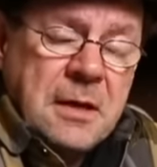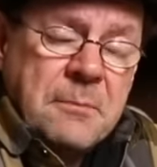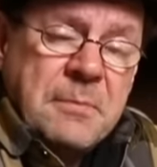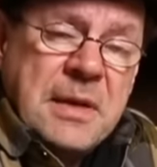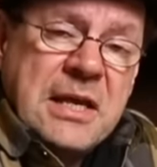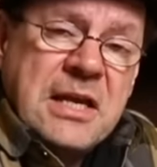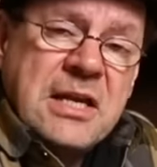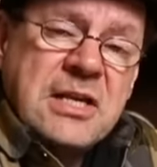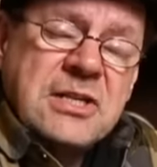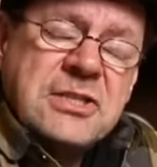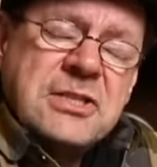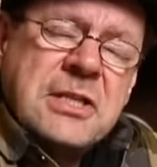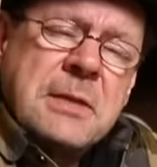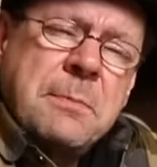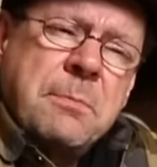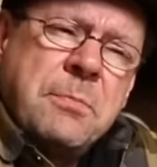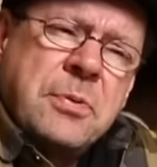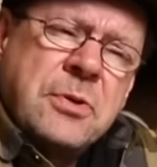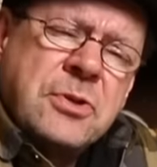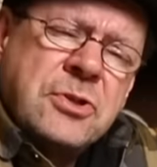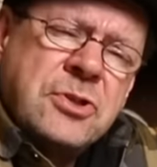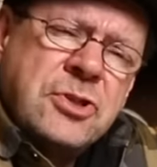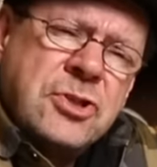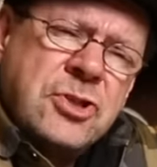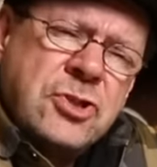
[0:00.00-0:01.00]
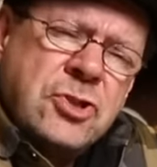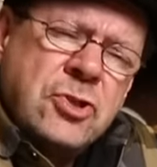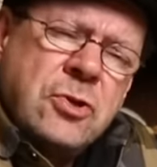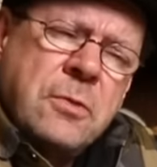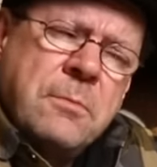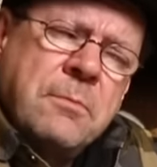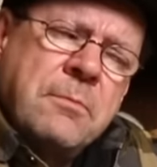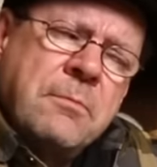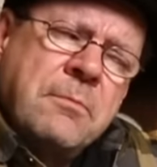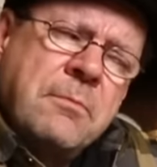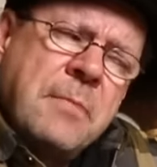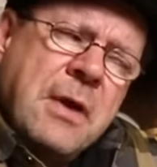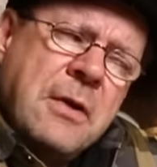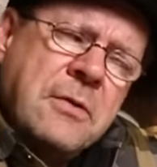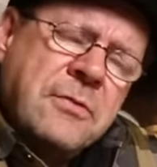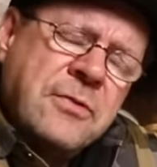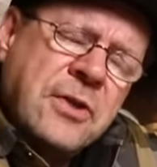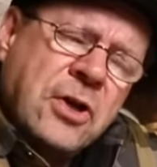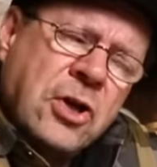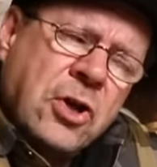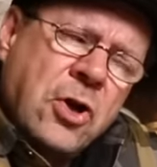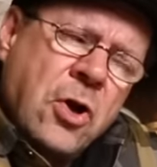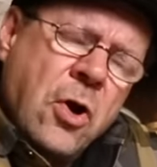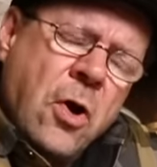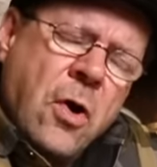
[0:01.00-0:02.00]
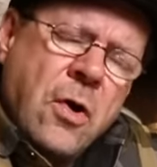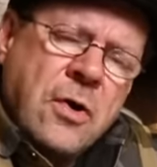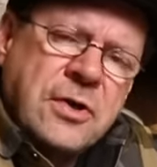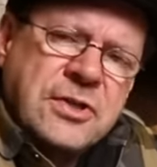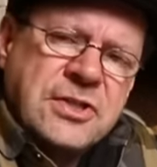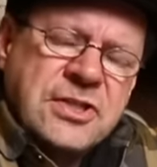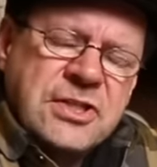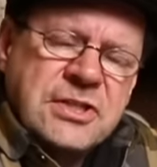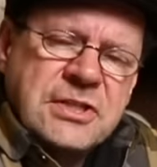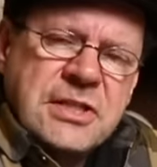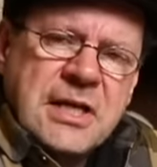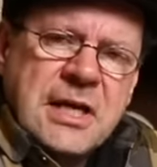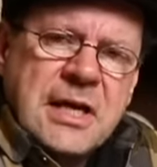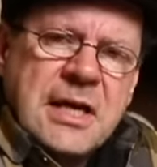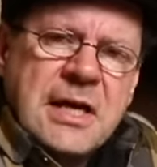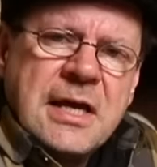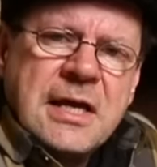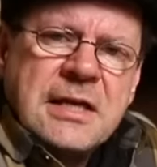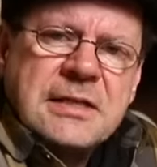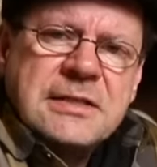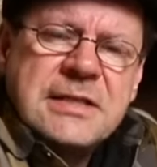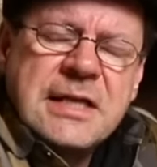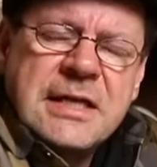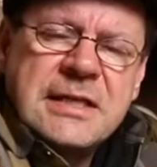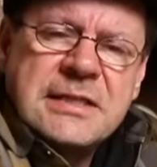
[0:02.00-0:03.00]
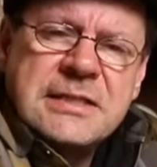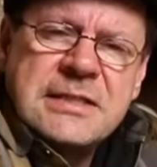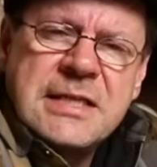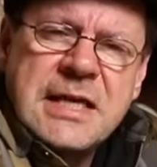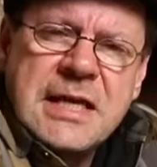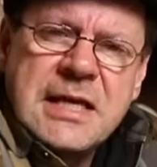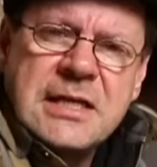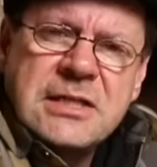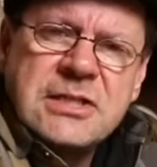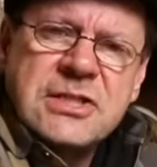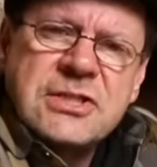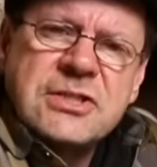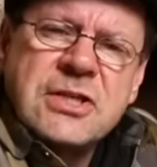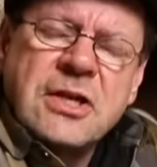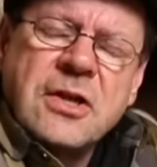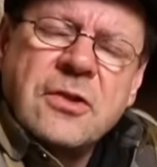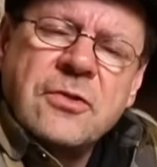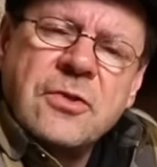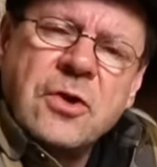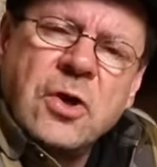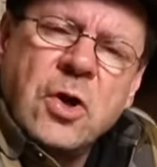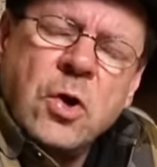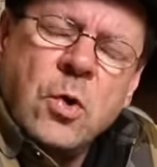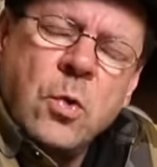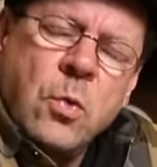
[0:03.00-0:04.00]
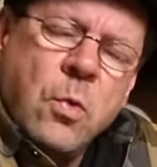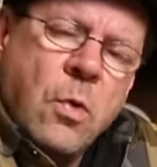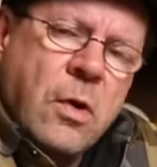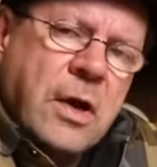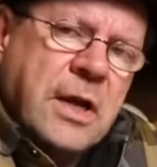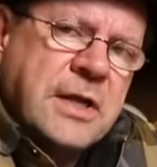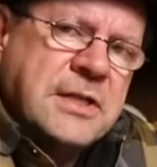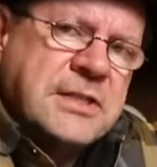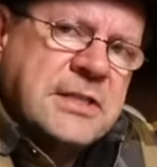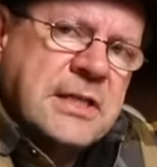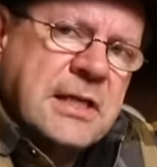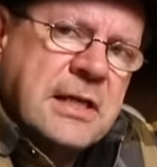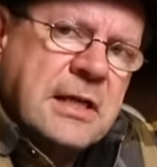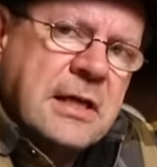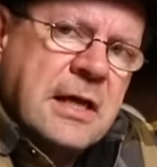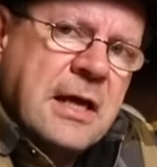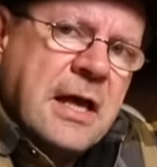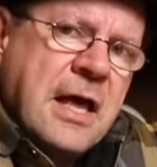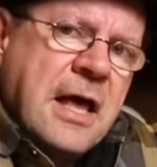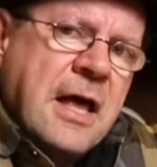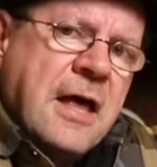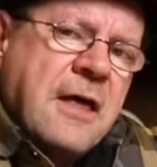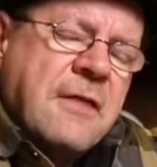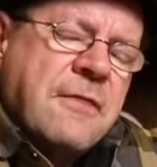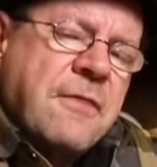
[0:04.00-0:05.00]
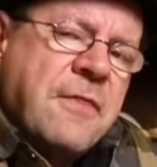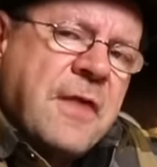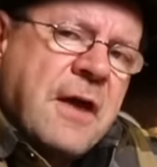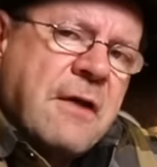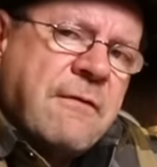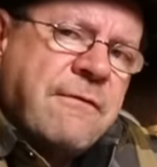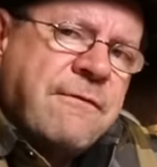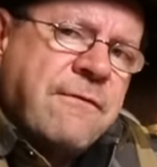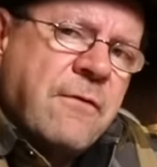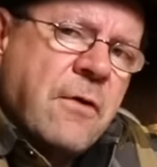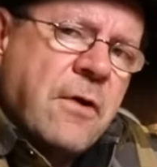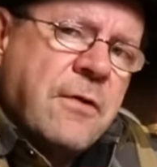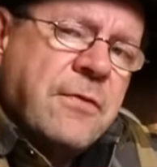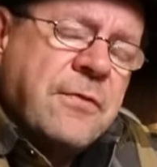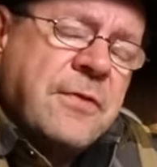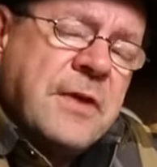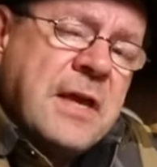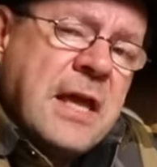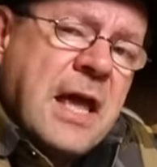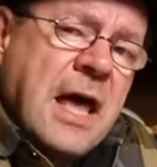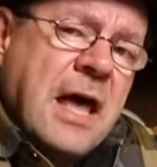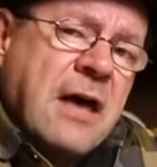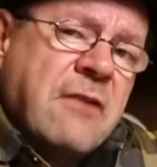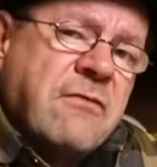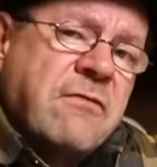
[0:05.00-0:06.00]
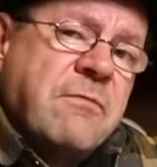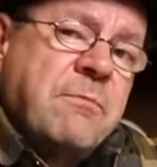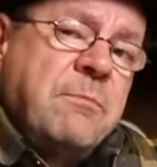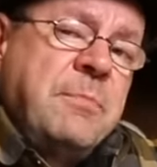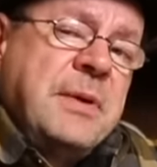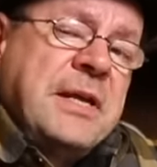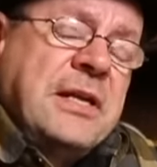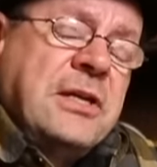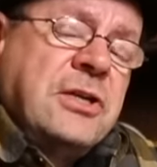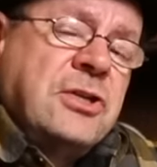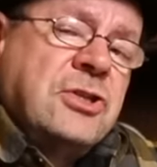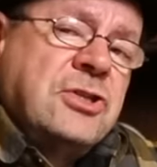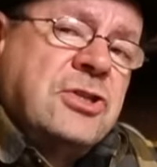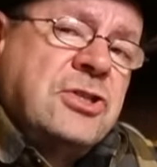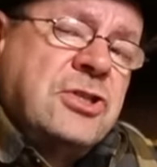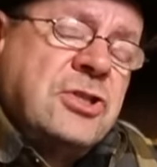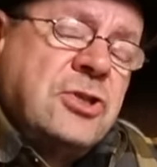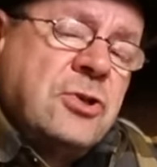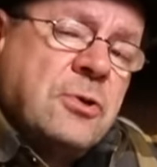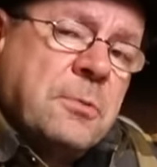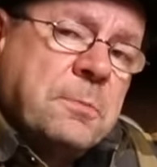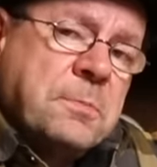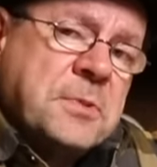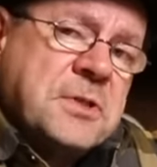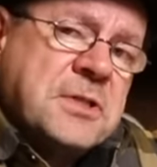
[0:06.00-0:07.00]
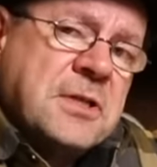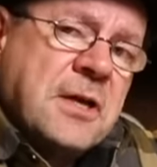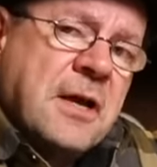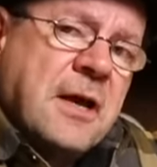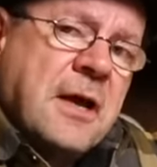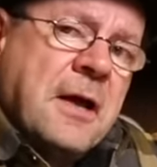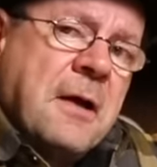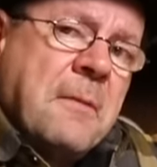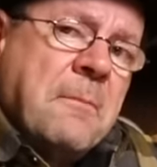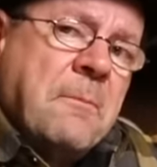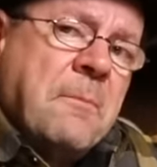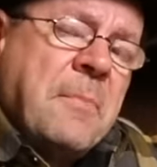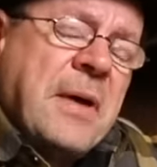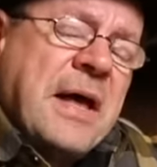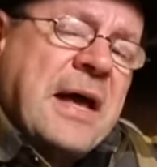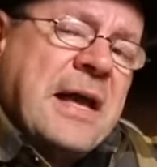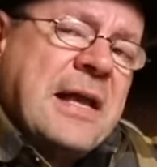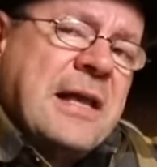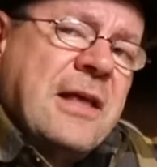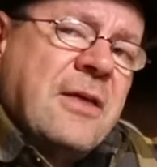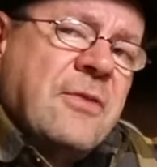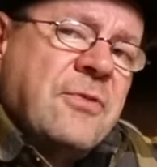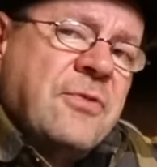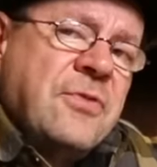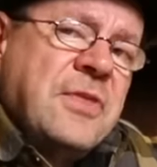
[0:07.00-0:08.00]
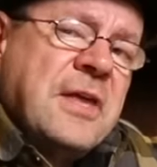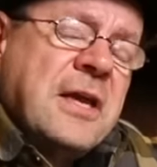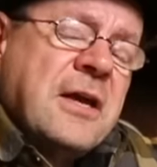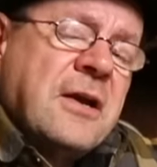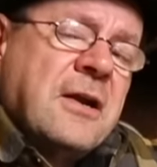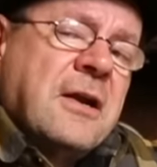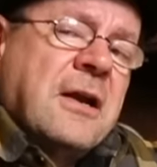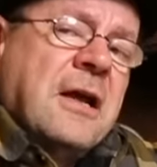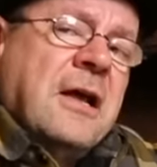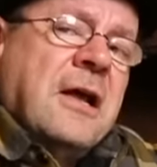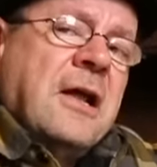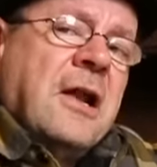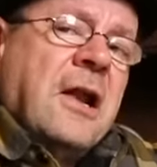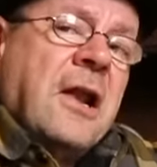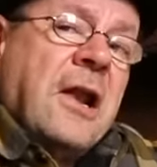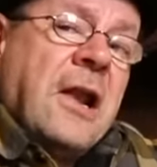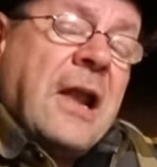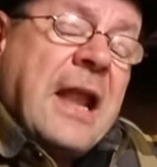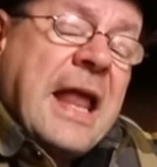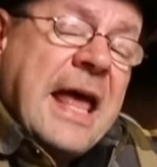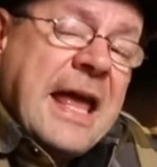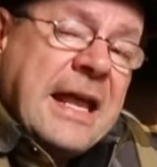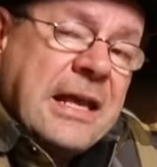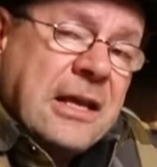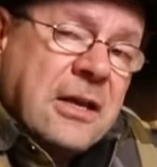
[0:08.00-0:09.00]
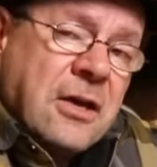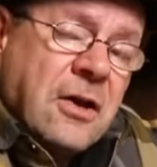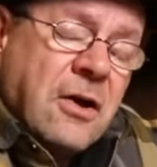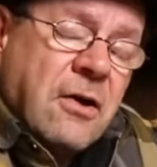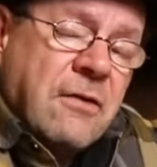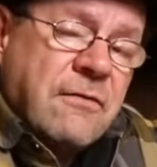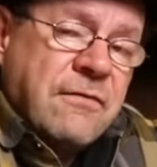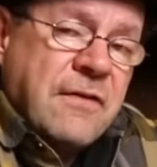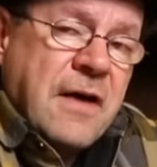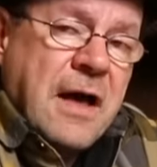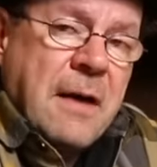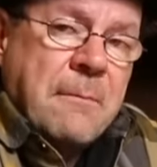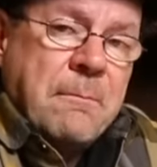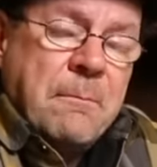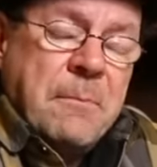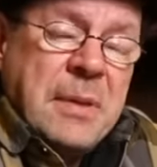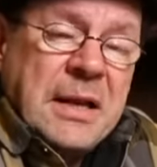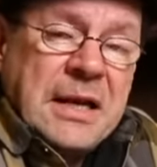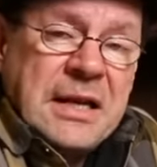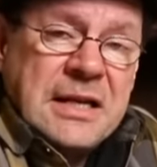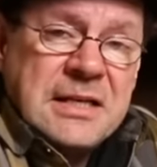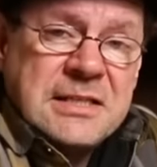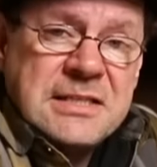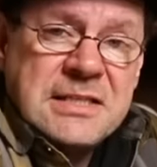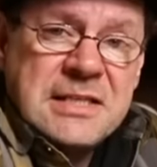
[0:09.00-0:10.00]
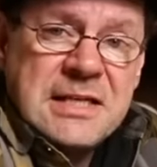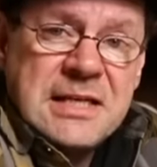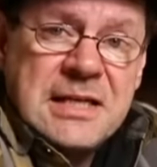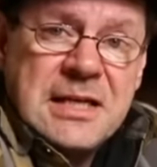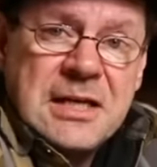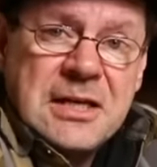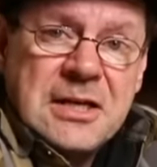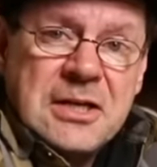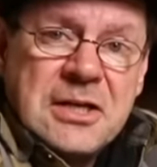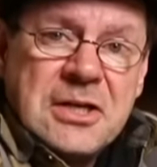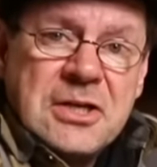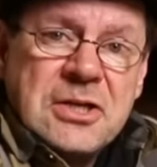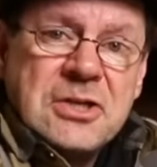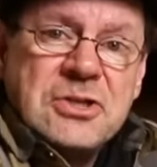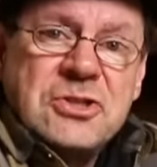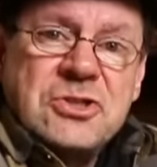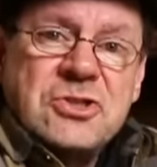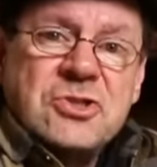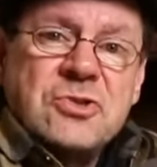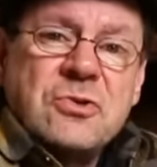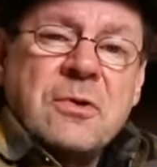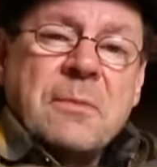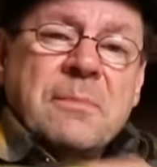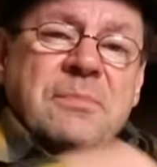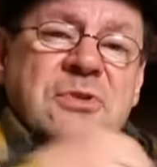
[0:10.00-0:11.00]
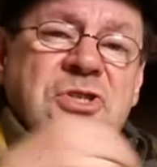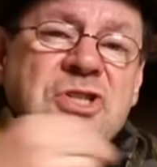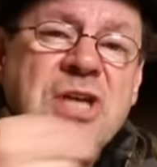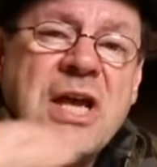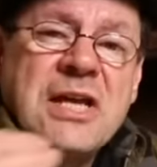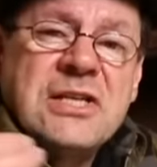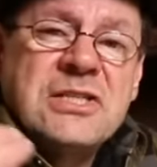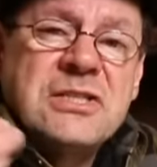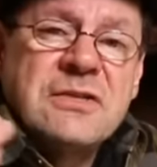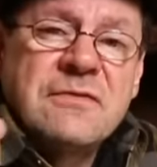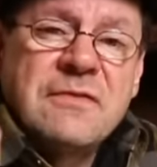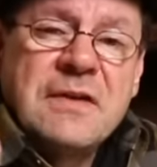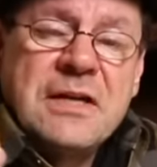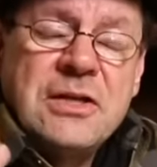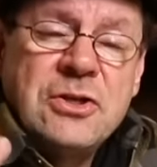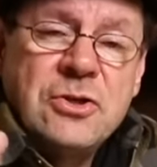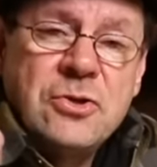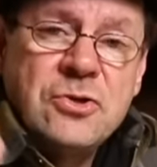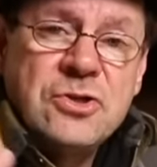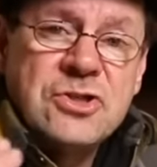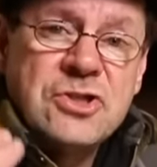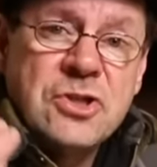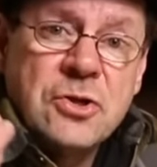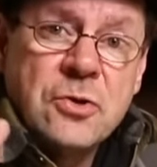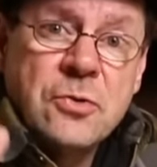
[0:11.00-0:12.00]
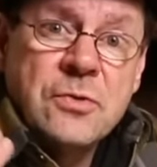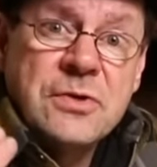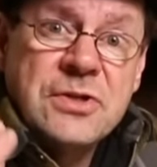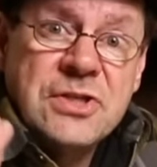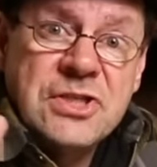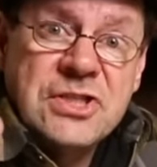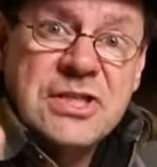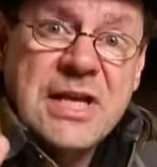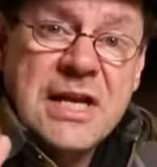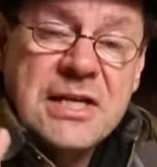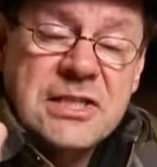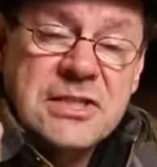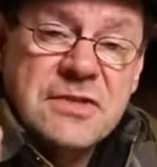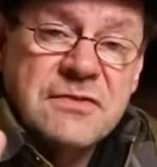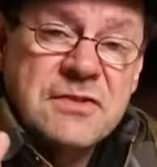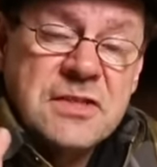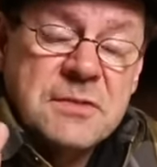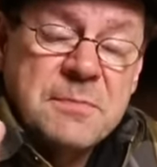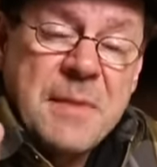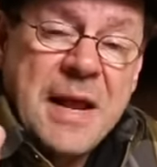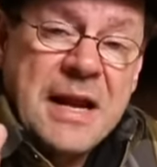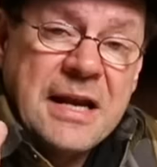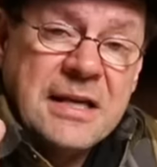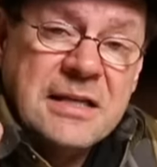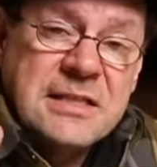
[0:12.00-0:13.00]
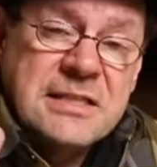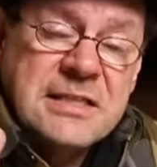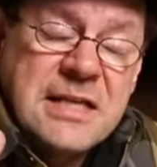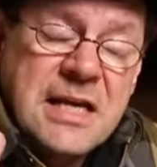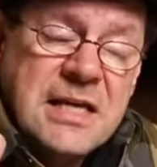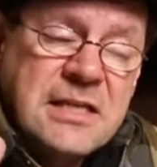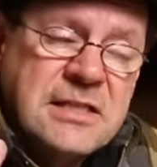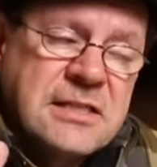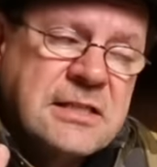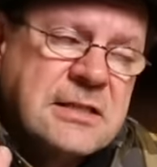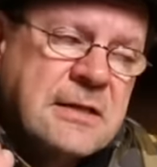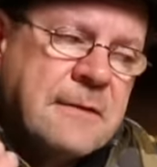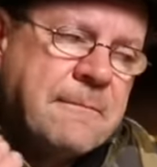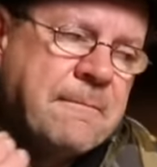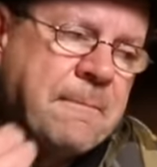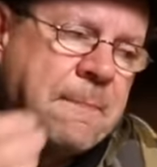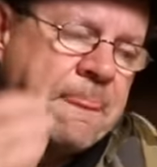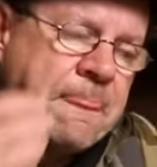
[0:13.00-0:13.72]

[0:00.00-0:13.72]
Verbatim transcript: because they presume the cost dictates the quality. Therefore, they have been duped by their lack of ability to objectively use their own sense of smell and taste,